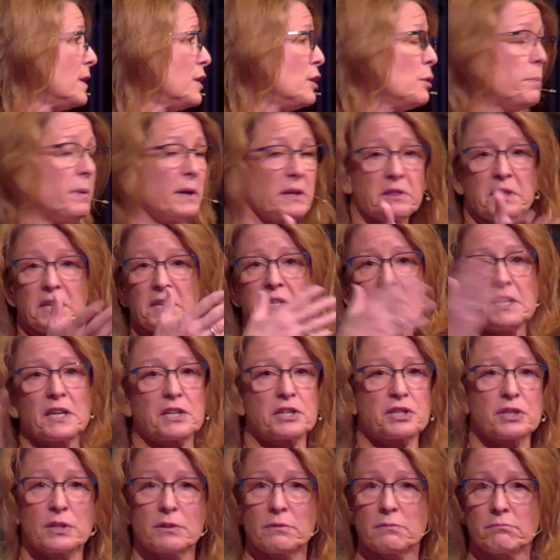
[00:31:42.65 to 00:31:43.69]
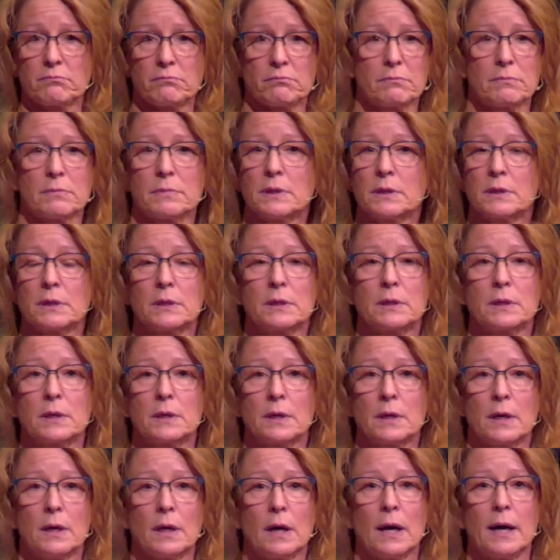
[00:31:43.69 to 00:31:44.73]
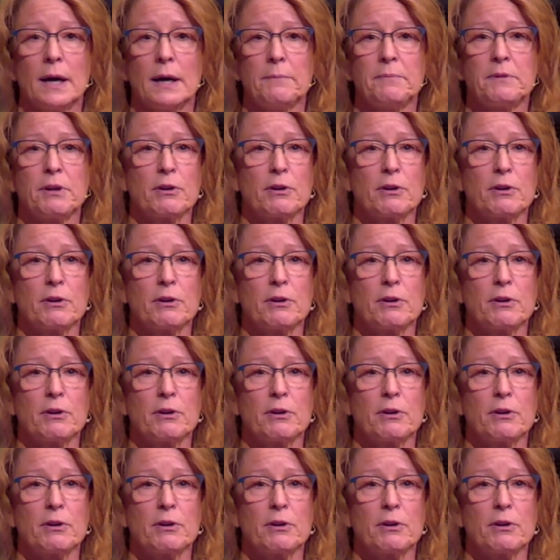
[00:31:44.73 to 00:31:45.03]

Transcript: You pick the addiction. Uh,